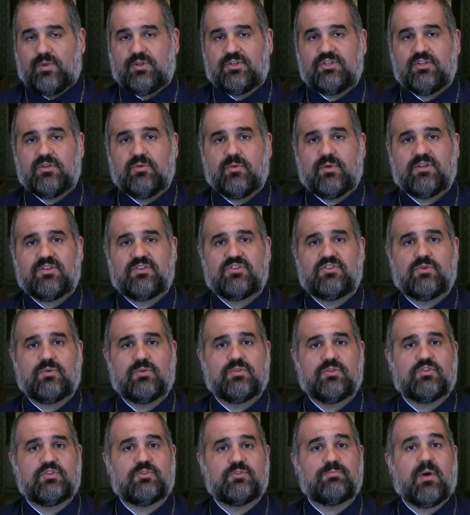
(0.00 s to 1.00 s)
We do it to
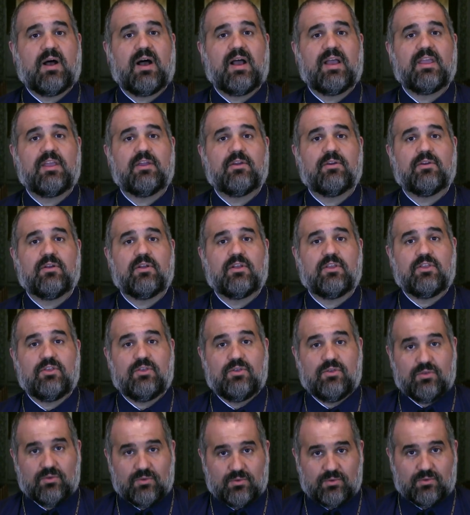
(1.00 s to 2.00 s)
inspire
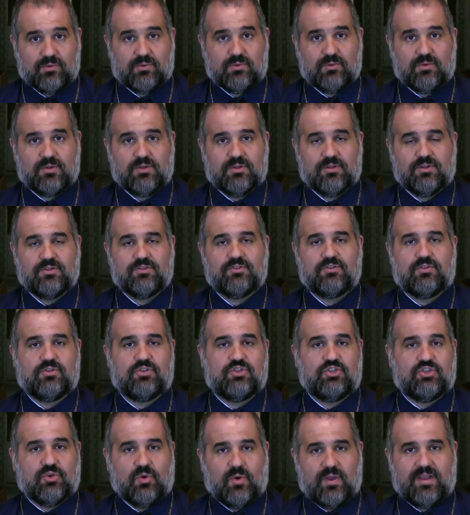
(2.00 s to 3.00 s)
you to
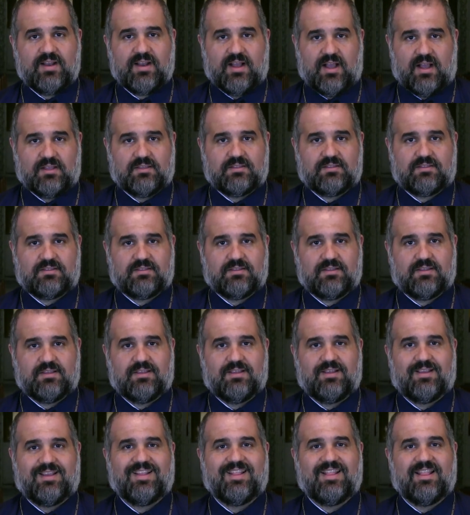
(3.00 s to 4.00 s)
join us
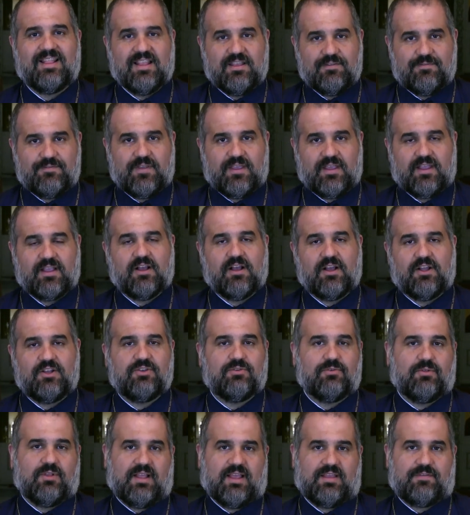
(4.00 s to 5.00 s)
living a
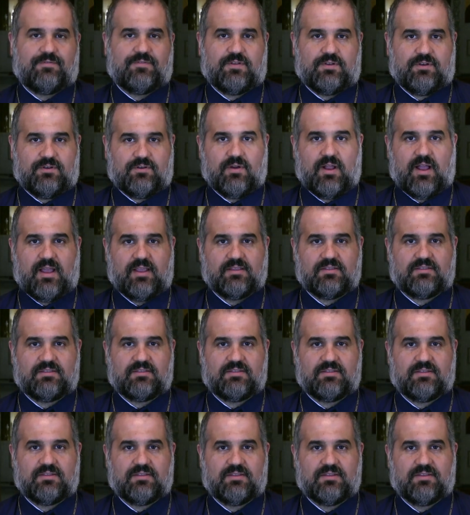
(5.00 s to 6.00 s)
new life in
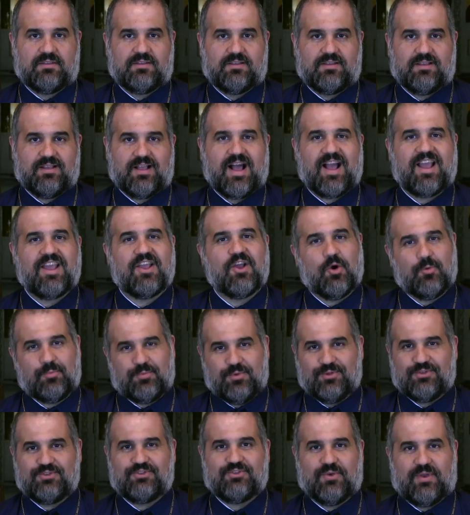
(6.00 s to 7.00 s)
Christ. I hope
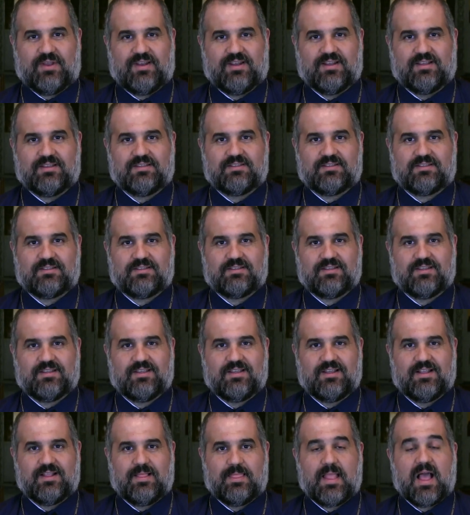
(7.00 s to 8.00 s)
you'll join us.
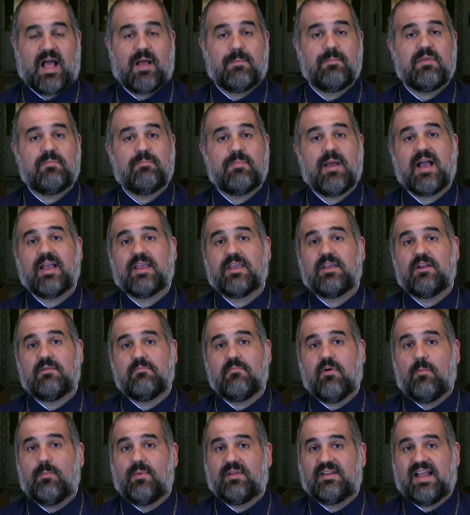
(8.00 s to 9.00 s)
I'll be back in a
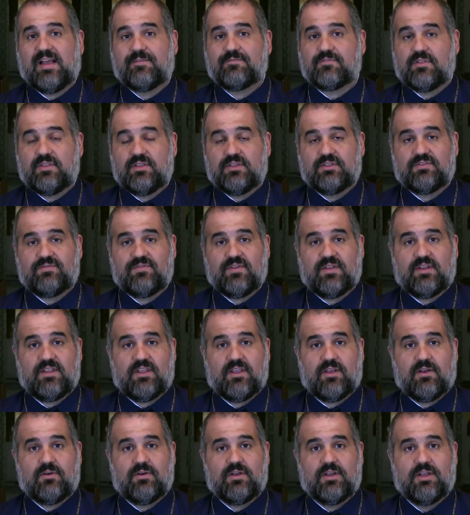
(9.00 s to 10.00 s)
moment after this
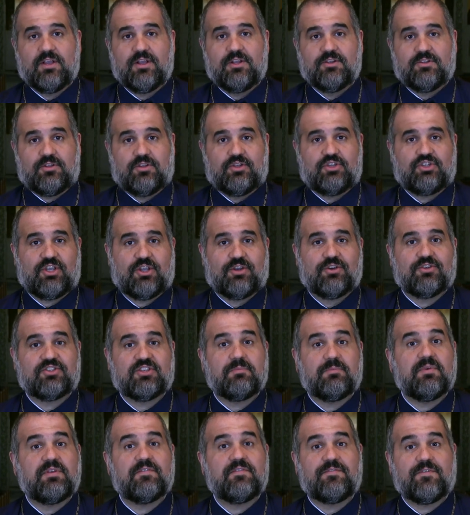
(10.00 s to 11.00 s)
video to share
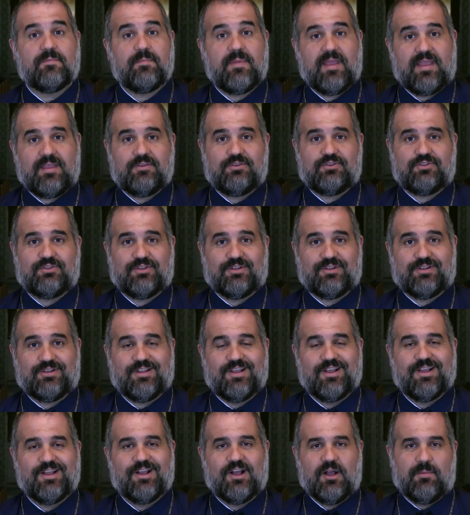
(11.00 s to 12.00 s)
some
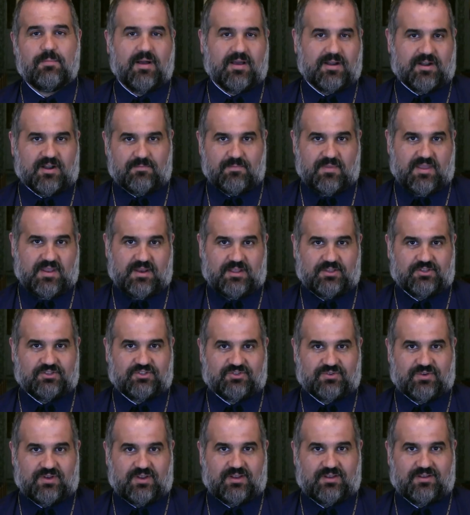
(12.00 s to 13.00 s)
information about our
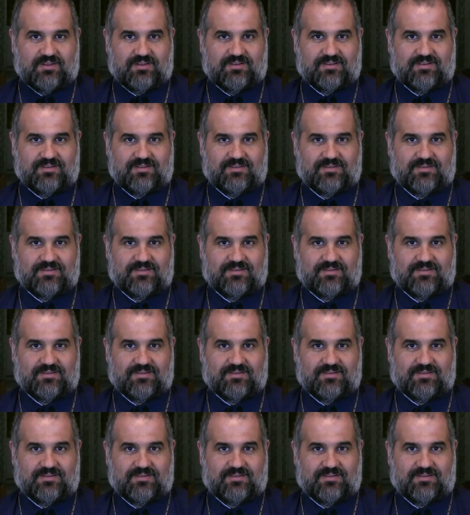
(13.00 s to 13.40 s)
ministry.